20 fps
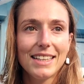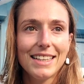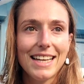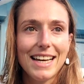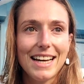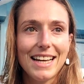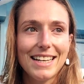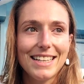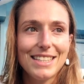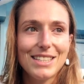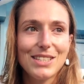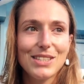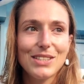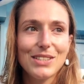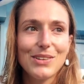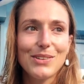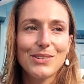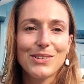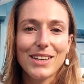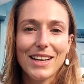that it's
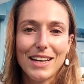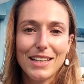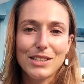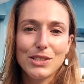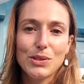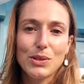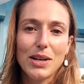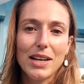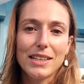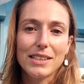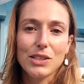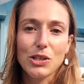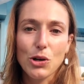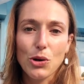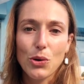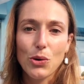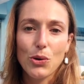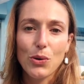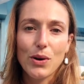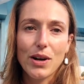okay to let
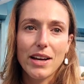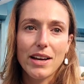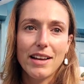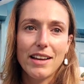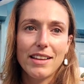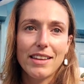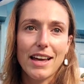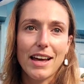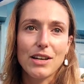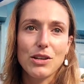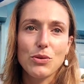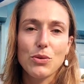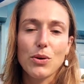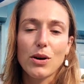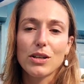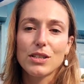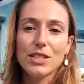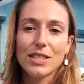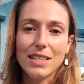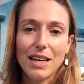go, and that you
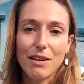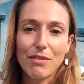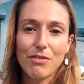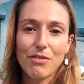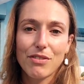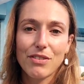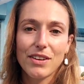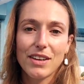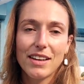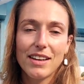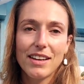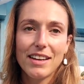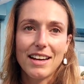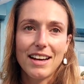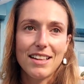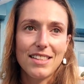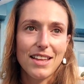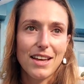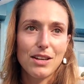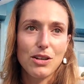are safe
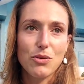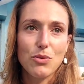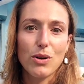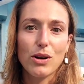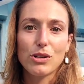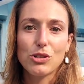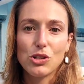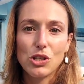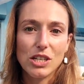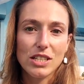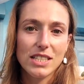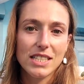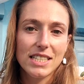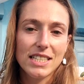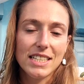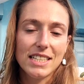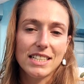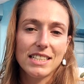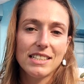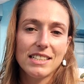and that you are
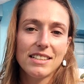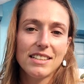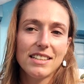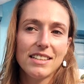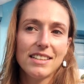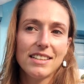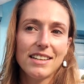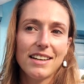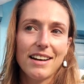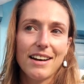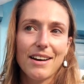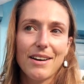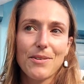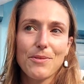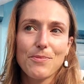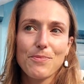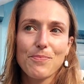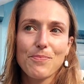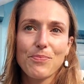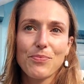trusted,
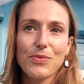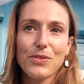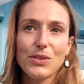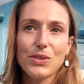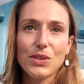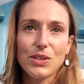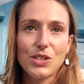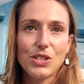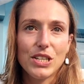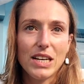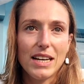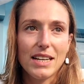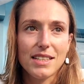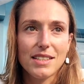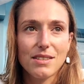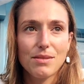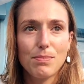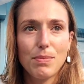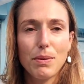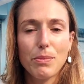such
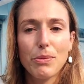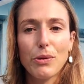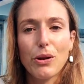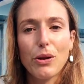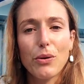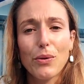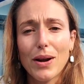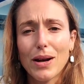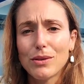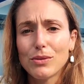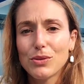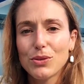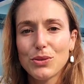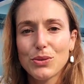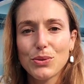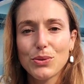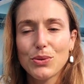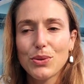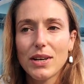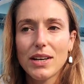as people around
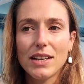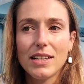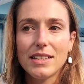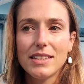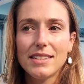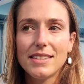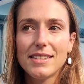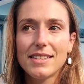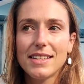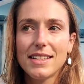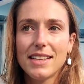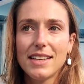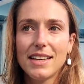you and